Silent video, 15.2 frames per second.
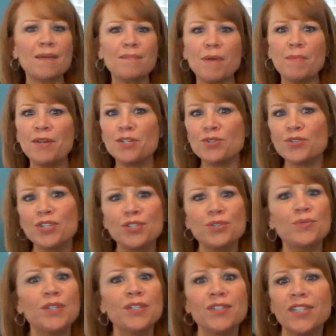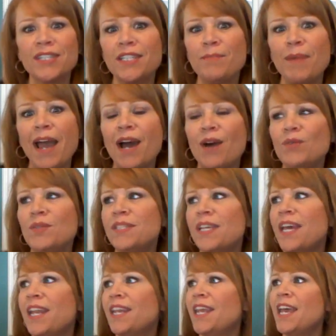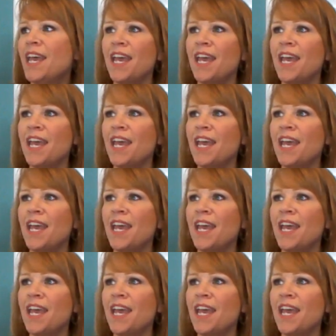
at my pictures at 260 pounds, and